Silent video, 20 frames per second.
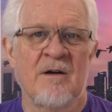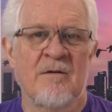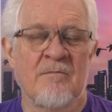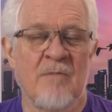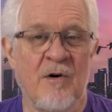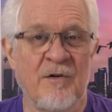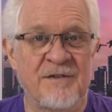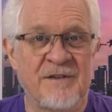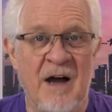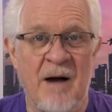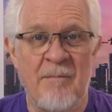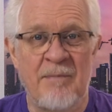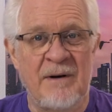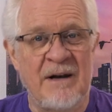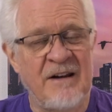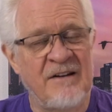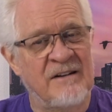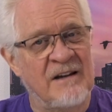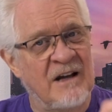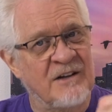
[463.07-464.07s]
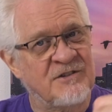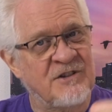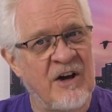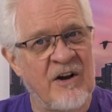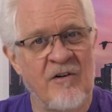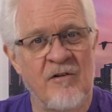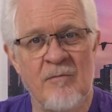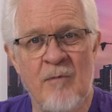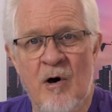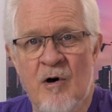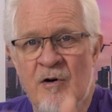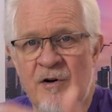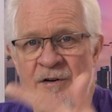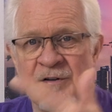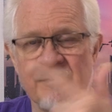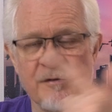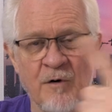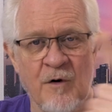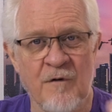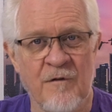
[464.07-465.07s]
Most companies like General
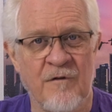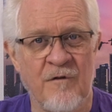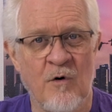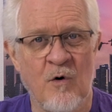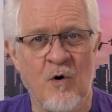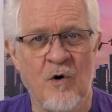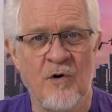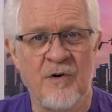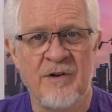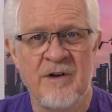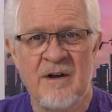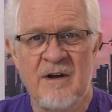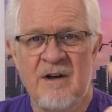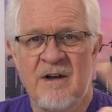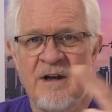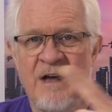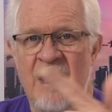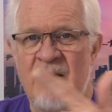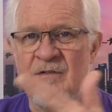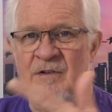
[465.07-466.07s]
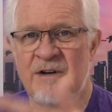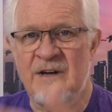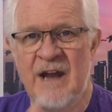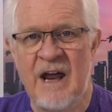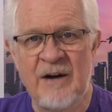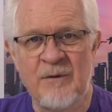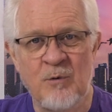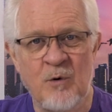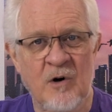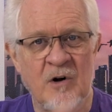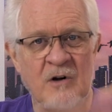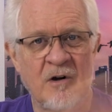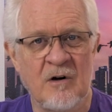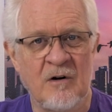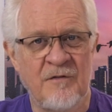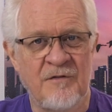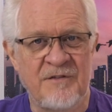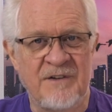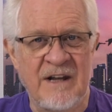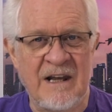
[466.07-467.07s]
Motors or Ford have a network
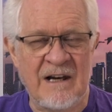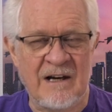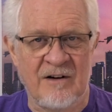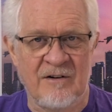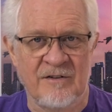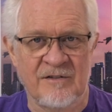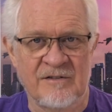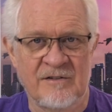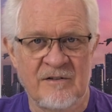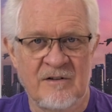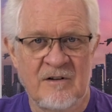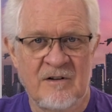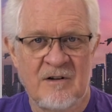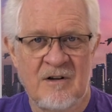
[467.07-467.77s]
of dealers.